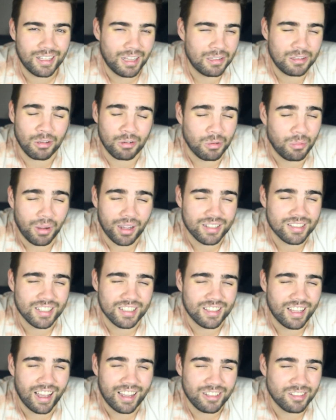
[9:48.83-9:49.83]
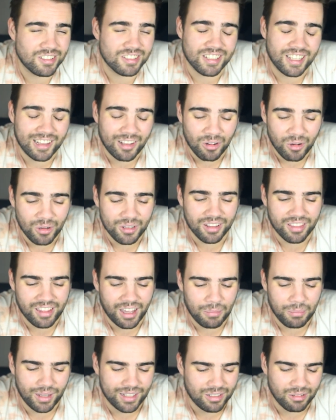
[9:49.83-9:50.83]
don't know why I said that. I used to say that all the
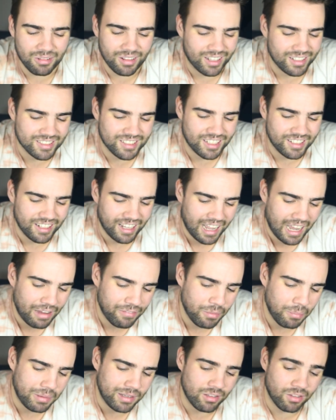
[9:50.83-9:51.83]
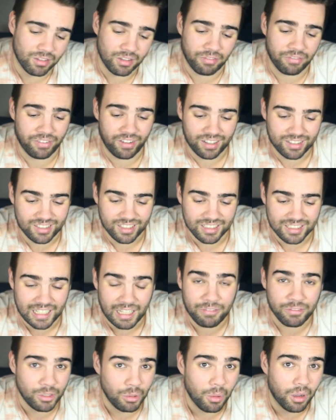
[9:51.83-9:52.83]
time. I don't like saying that either, because of the fact is,
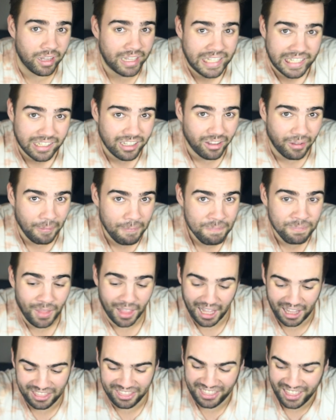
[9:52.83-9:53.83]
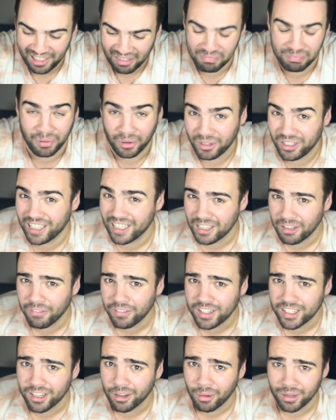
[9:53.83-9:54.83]
if you are here at this point in the
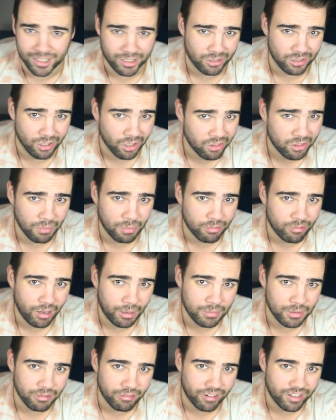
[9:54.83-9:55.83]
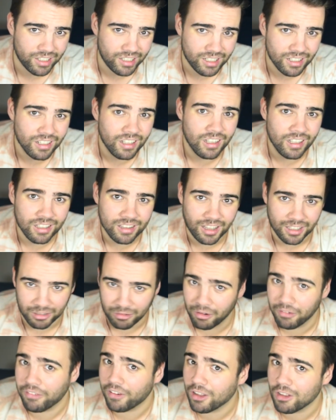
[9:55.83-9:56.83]
video and you're not subscribed already, then
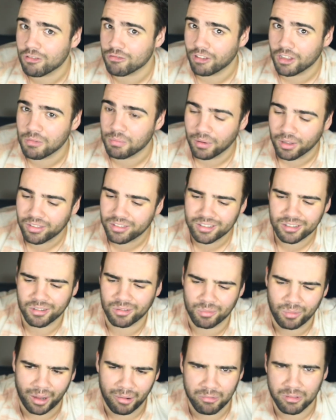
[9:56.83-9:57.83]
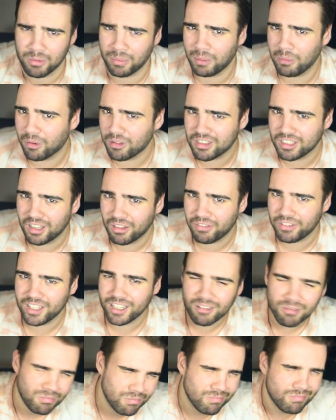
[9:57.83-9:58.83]
you're a very strange person, because why would you be watching this
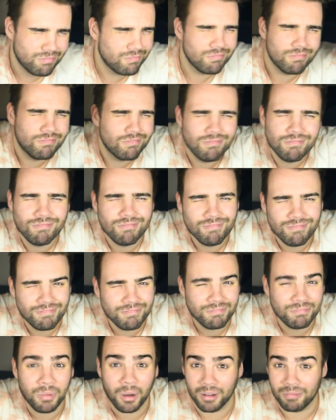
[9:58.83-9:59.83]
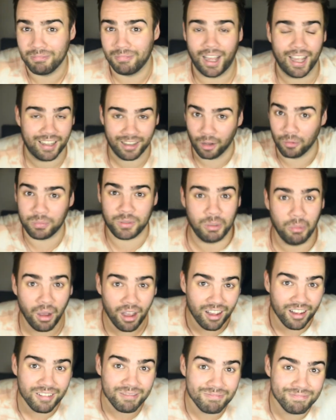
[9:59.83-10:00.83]
video? but I hope you
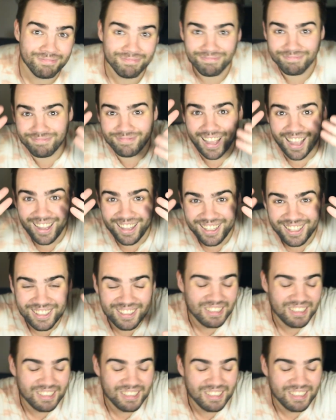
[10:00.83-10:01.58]
are. Hi.